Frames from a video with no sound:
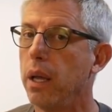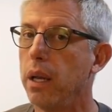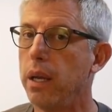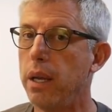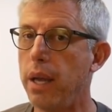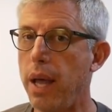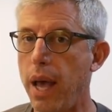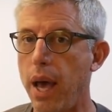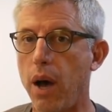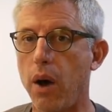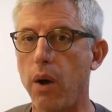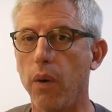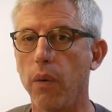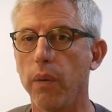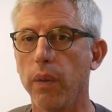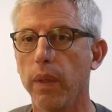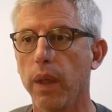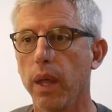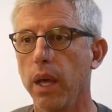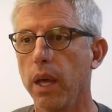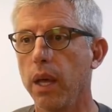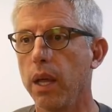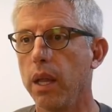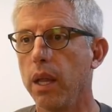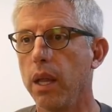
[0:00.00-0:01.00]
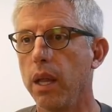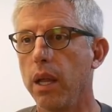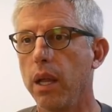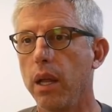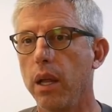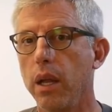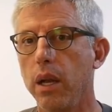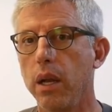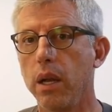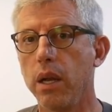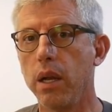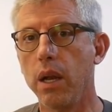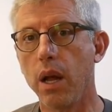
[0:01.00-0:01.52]
Now,
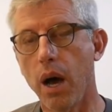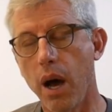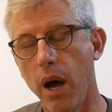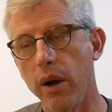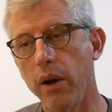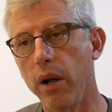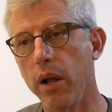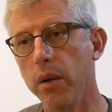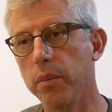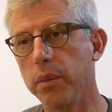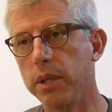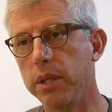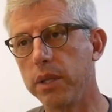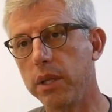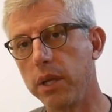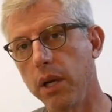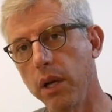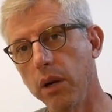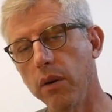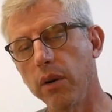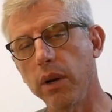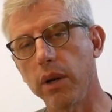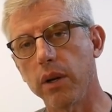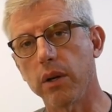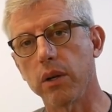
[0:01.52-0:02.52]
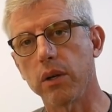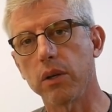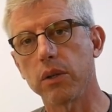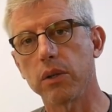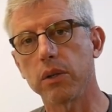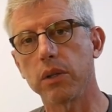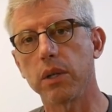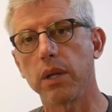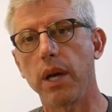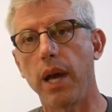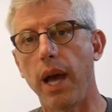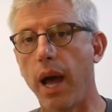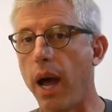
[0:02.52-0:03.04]
not all
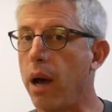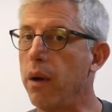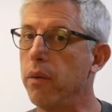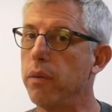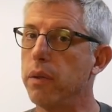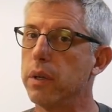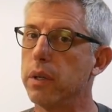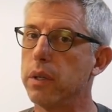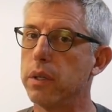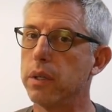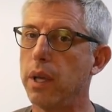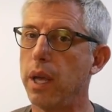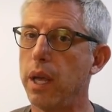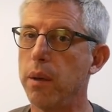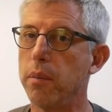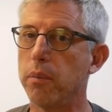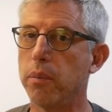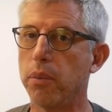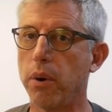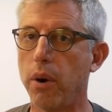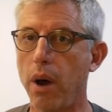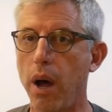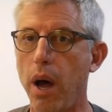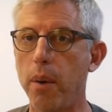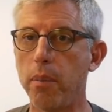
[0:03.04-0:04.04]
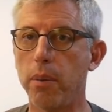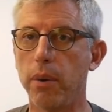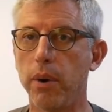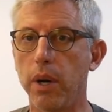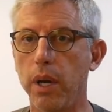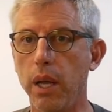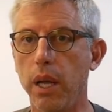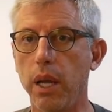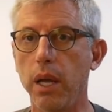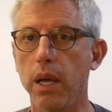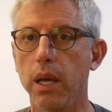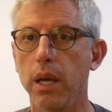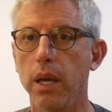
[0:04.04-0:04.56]
materials have the same
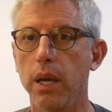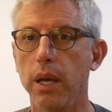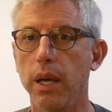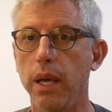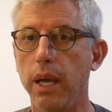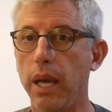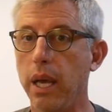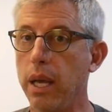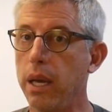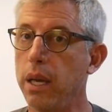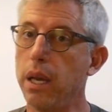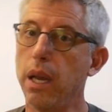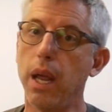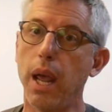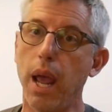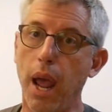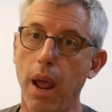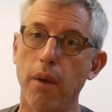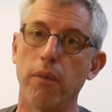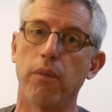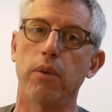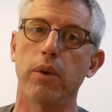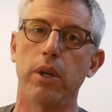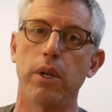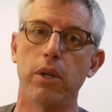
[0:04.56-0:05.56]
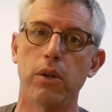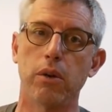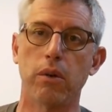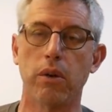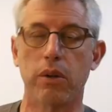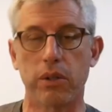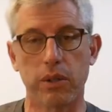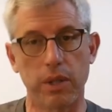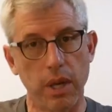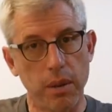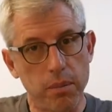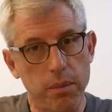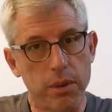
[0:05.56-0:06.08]
property in every, or
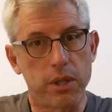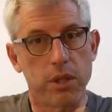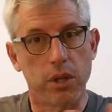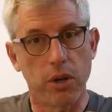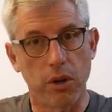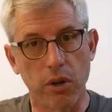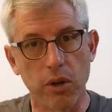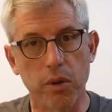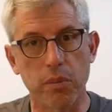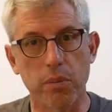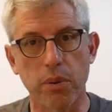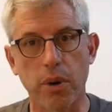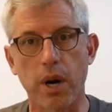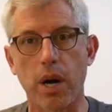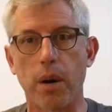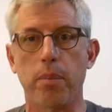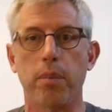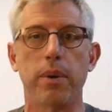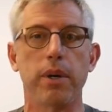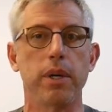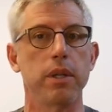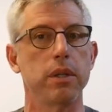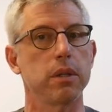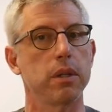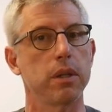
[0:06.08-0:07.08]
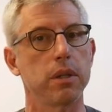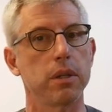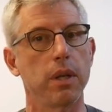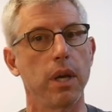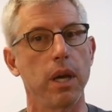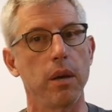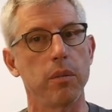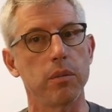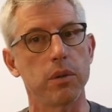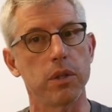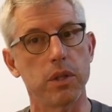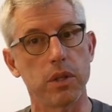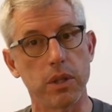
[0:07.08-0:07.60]
same material properties, the
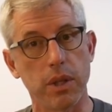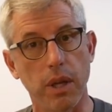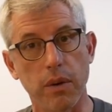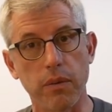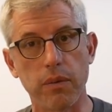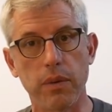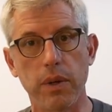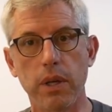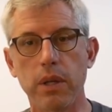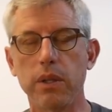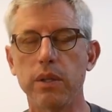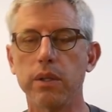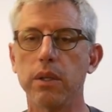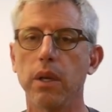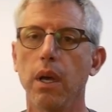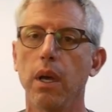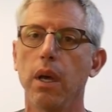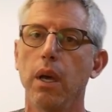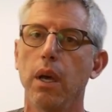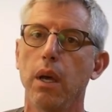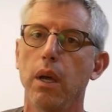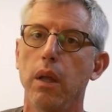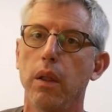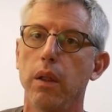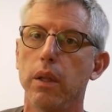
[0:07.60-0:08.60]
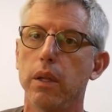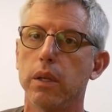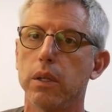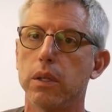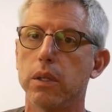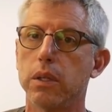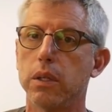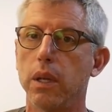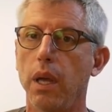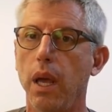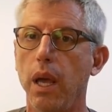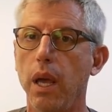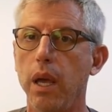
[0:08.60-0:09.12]
same stiffness, the
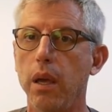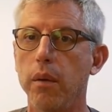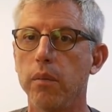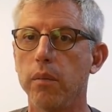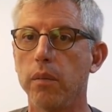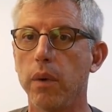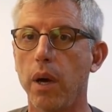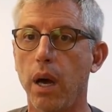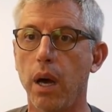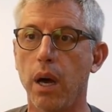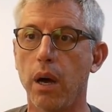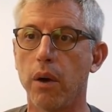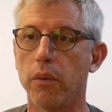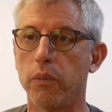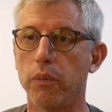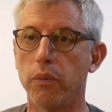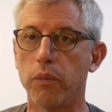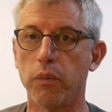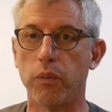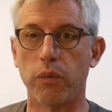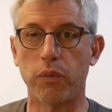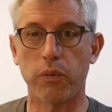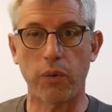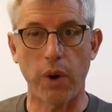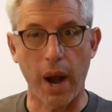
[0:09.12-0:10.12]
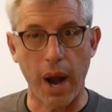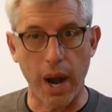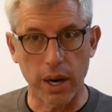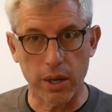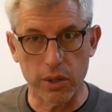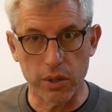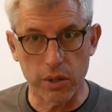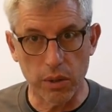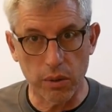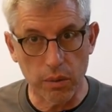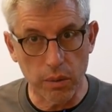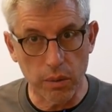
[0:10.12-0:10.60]
same uh, fracture